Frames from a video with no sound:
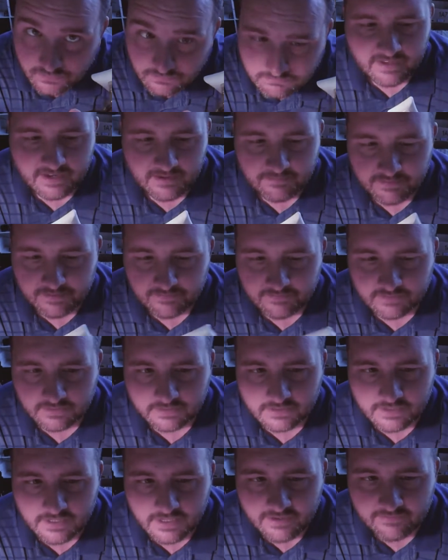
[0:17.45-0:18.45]
Had a bit of a
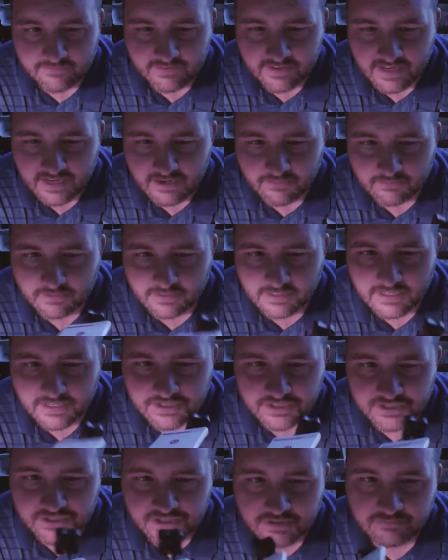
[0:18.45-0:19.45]
love-hate
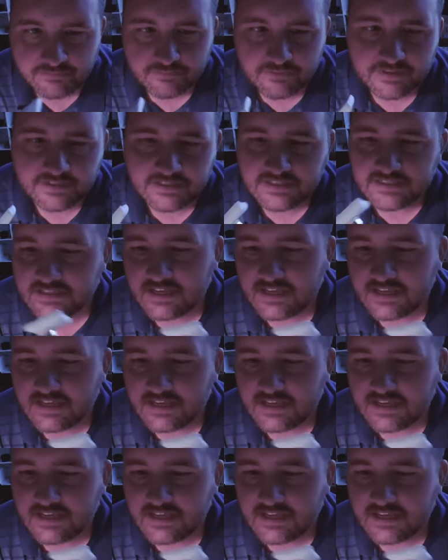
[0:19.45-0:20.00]
relationship with these